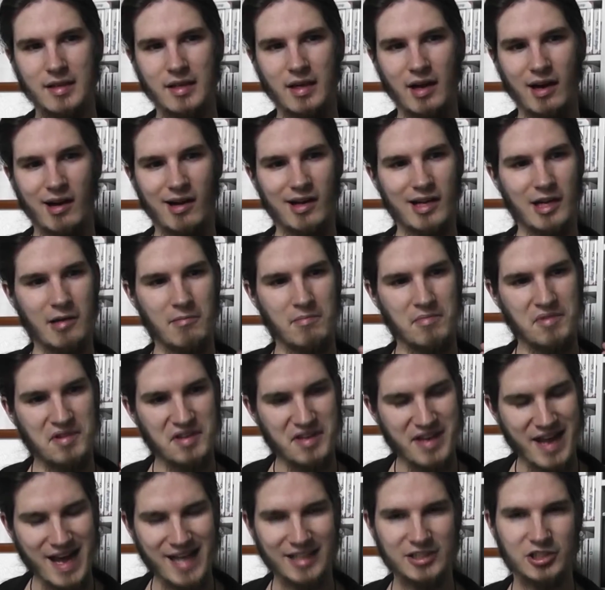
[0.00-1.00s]
I am
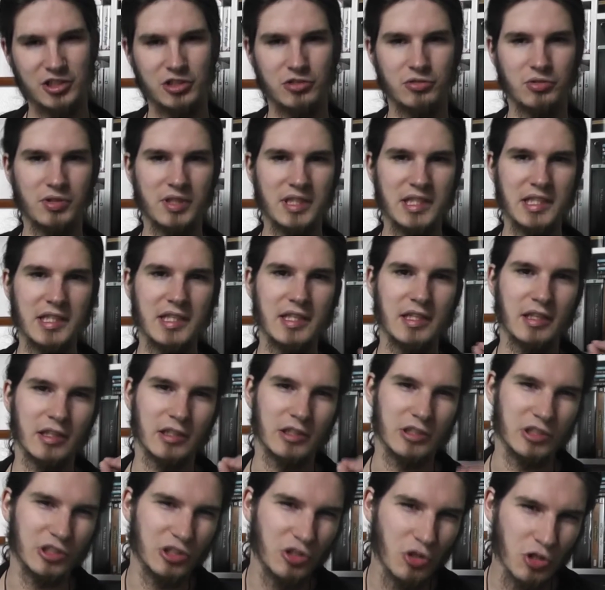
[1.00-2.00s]
naturally
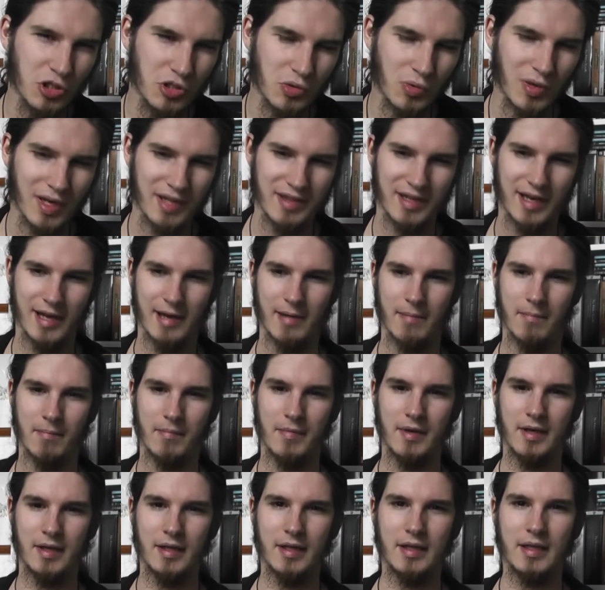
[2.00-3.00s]
good with him.
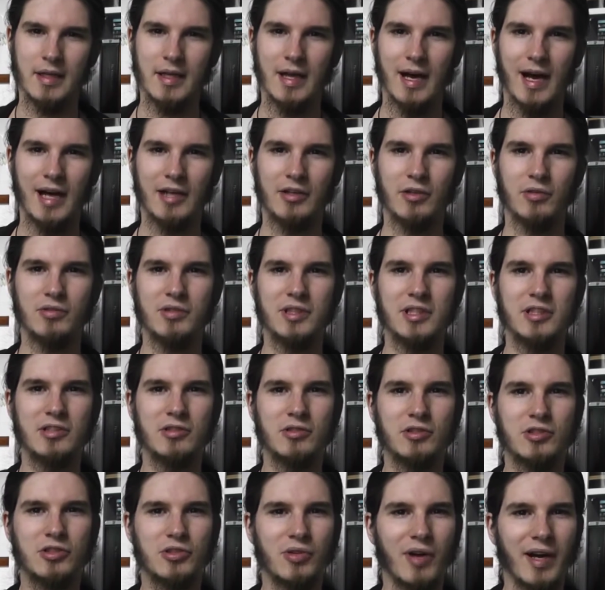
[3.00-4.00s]
I don't need to
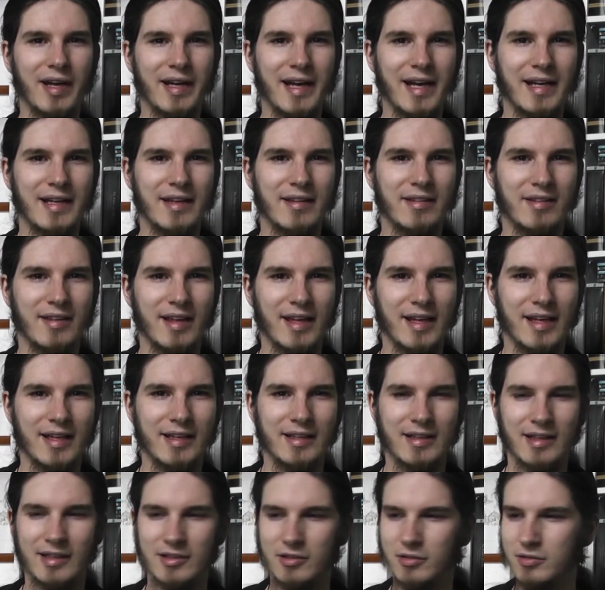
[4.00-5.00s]
try
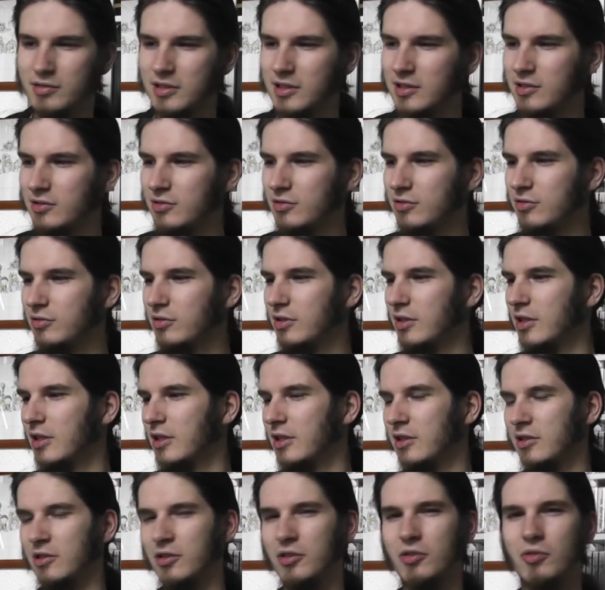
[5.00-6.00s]
anything, I don't need to
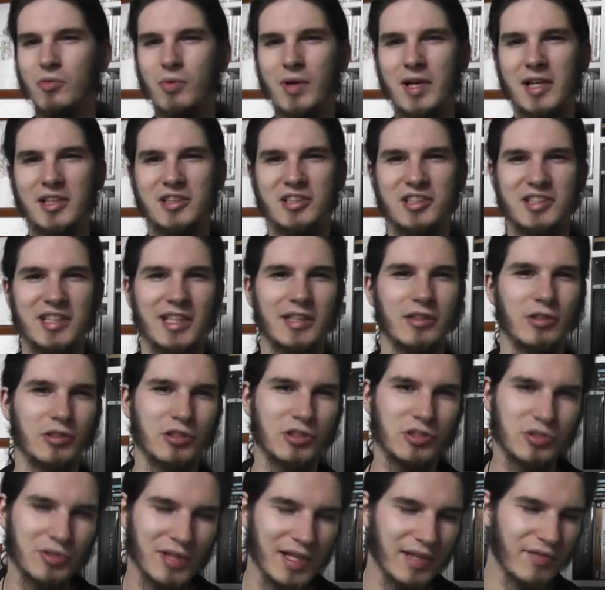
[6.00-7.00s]
do weird shit or
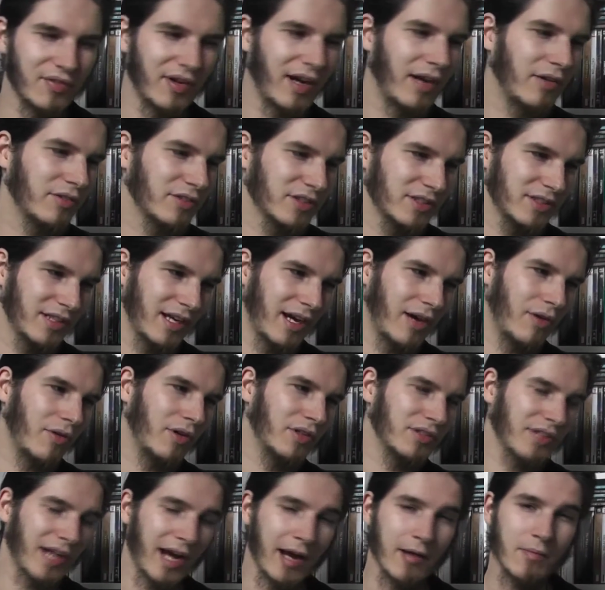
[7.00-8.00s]
train for hours and
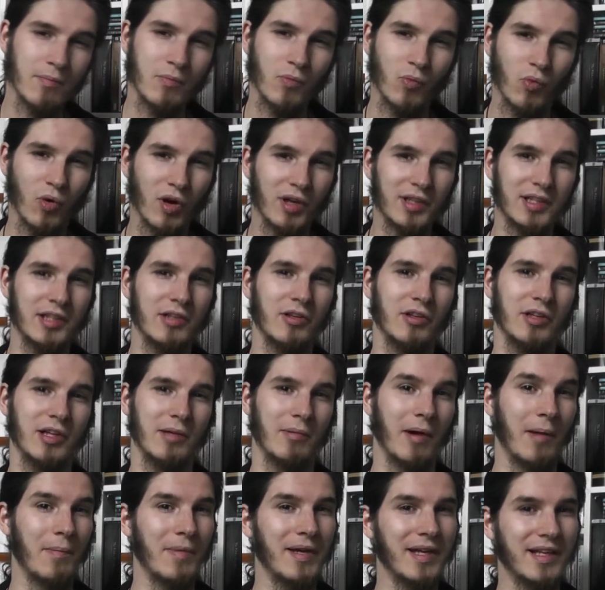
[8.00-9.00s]
hours. I'm working on him,
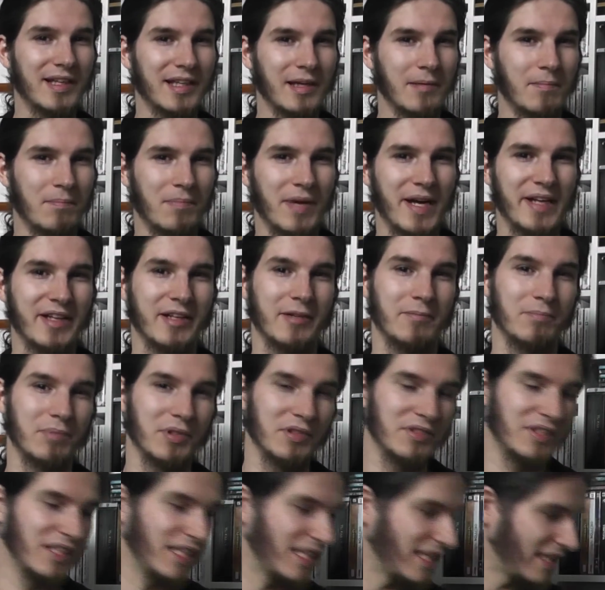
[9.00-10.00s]
I'm making him better,
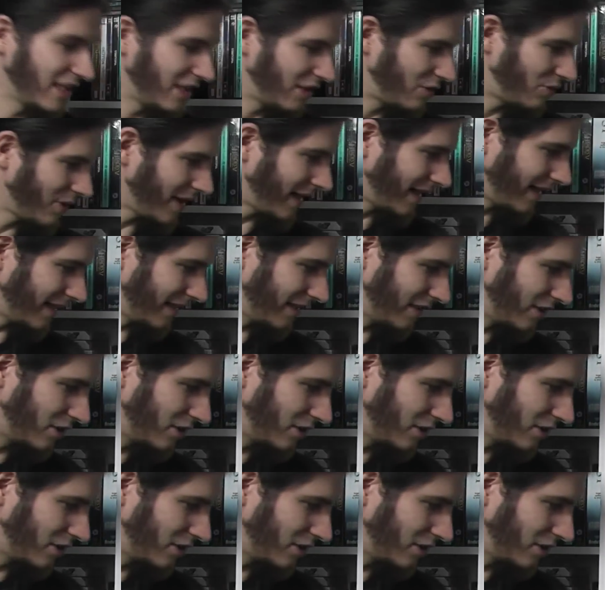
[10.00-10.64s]
but he quickly